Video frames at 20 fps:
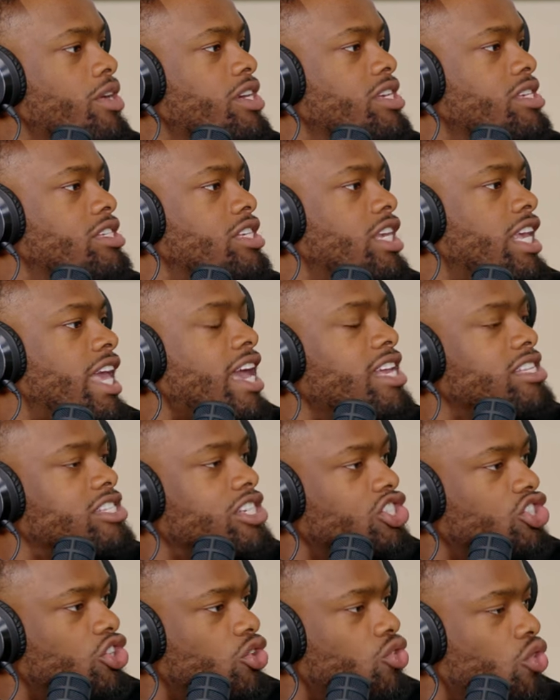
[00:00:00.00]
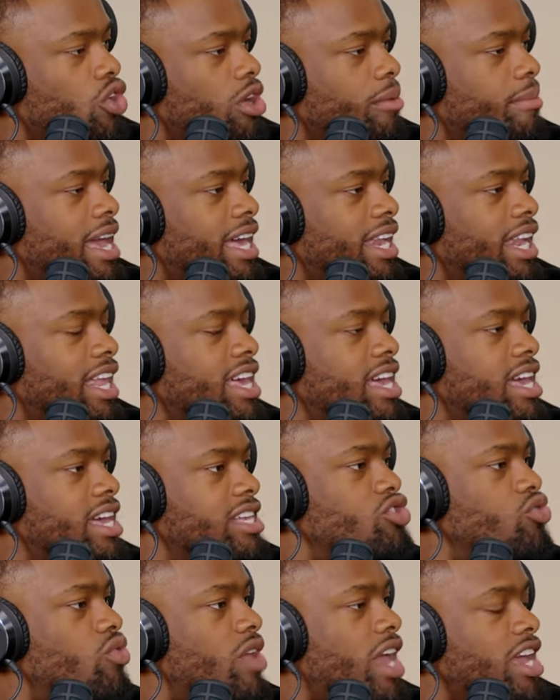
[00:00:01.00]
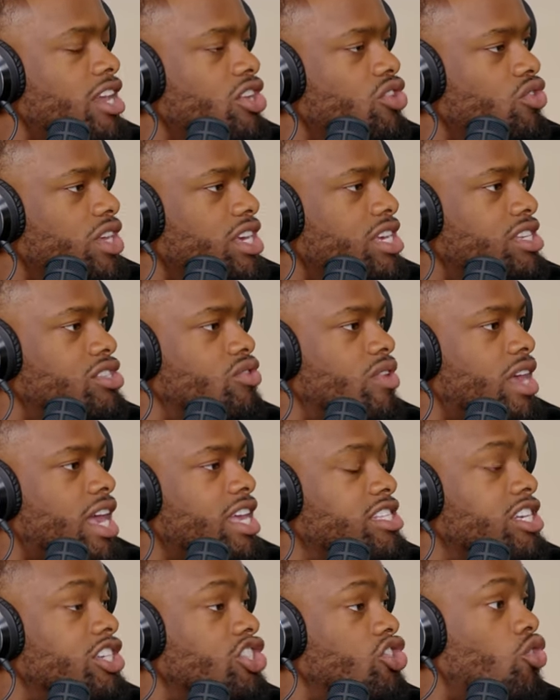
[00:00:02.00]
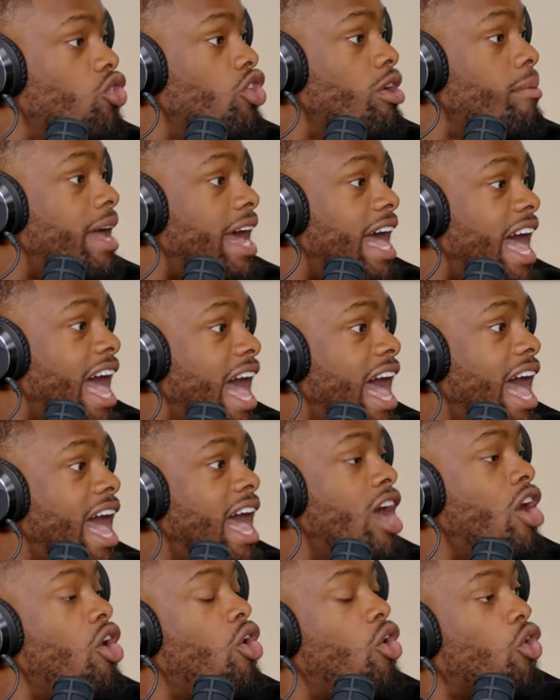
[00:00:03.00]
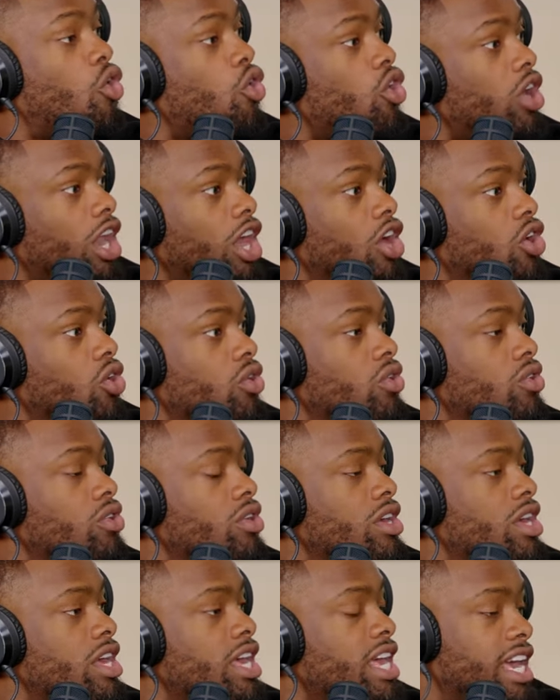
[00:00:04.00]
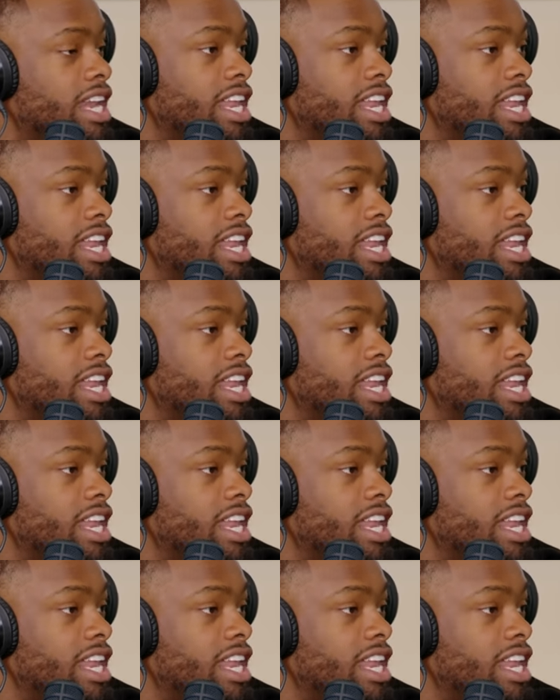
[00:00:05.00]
was can't touch the quarterback legs. You can't do this. You can't touch the quarterback high or low. And